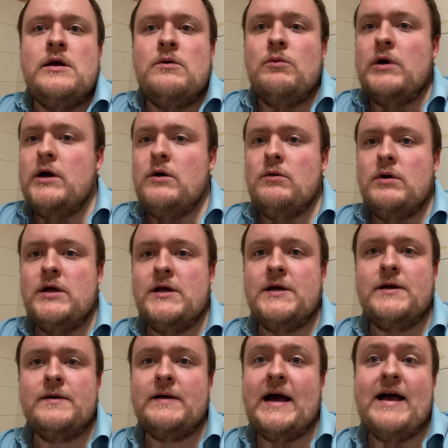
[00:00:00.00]
well,
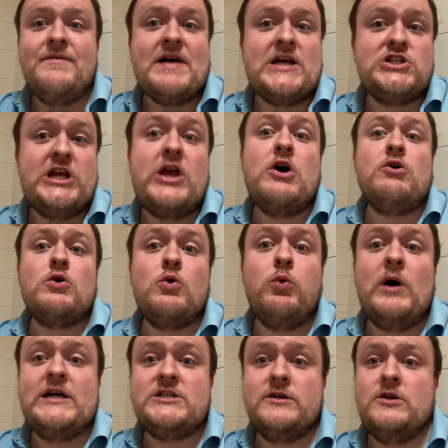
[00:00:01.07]
I've actually got
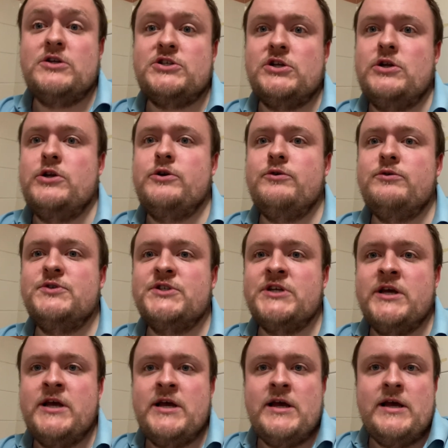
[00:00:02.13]
quite a lot to lose
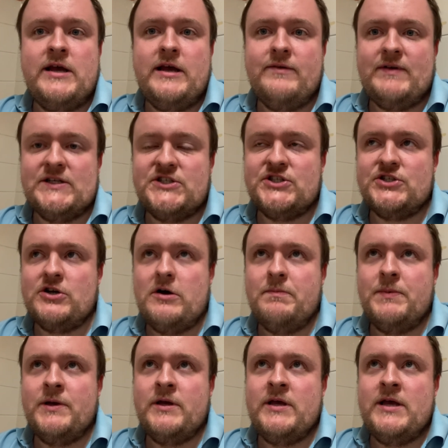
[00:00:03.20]
if I
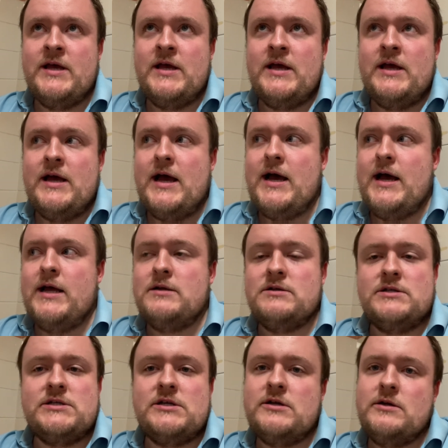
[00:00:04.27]
stop,
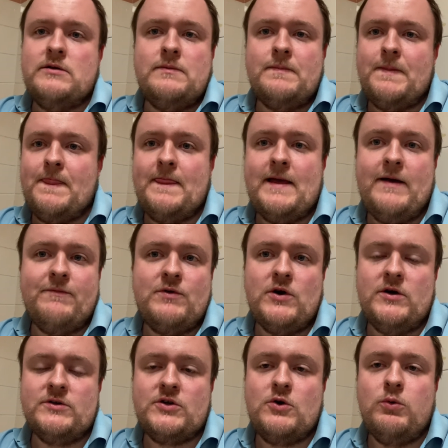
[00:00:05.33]
and I've
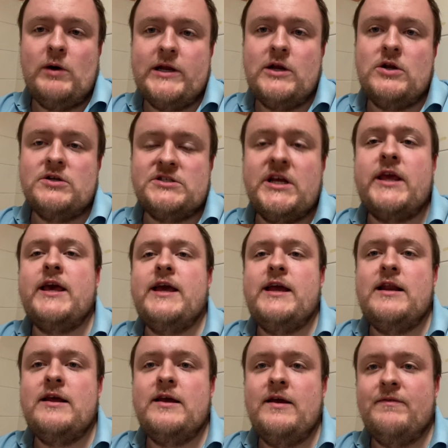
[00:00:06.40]
got quite a lot to
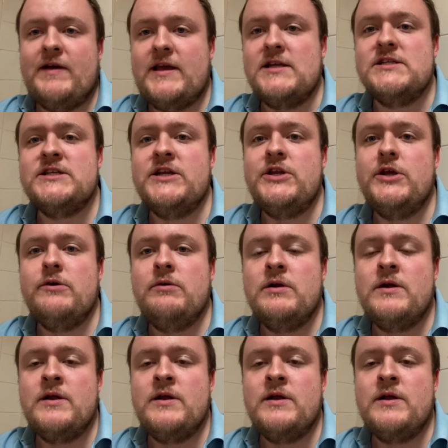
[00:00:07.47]
gain if I continue.